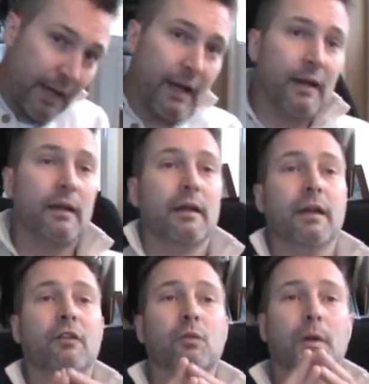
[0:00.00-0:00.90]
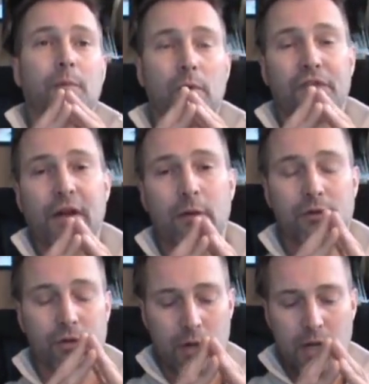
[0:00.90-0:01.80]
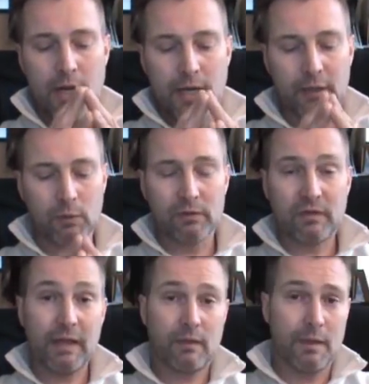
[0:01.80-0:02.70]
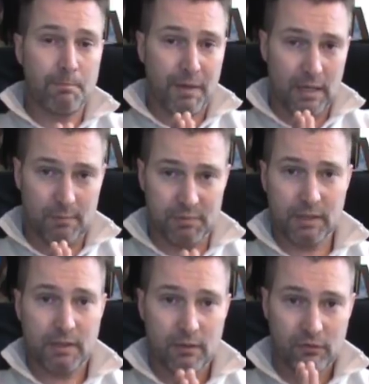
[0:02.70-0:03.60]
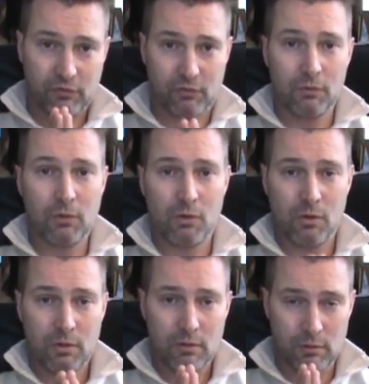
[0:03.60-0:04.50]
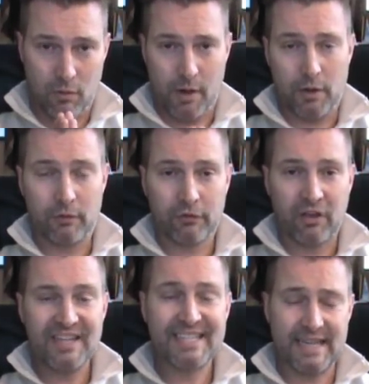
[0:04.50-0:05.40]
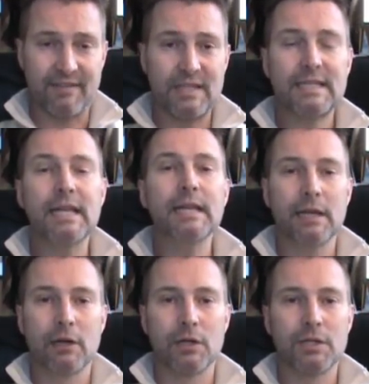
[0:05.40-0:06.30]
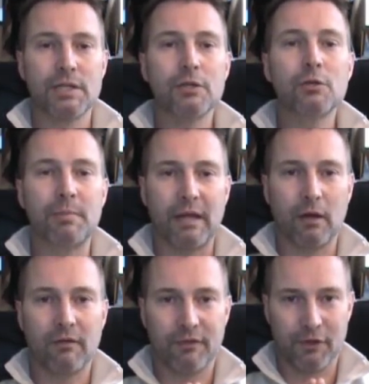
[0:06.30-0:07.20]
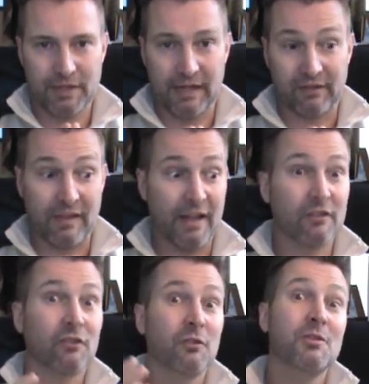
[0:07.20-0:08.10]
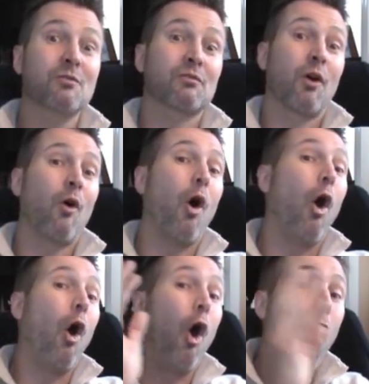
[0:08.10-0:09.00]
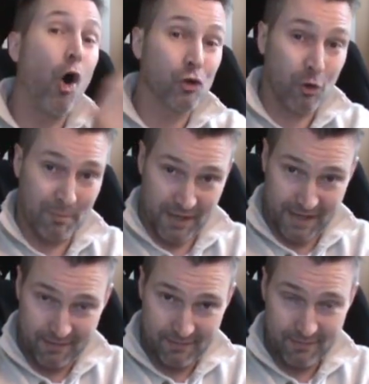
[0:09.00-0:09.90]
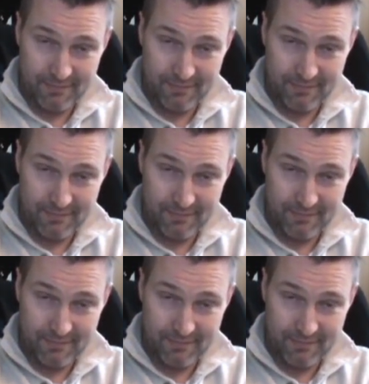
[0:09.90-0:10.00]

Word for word: And here's what it boils down to. It will take the public school lawyers 17 years to pay off their debts. And that's assuming you throw all your money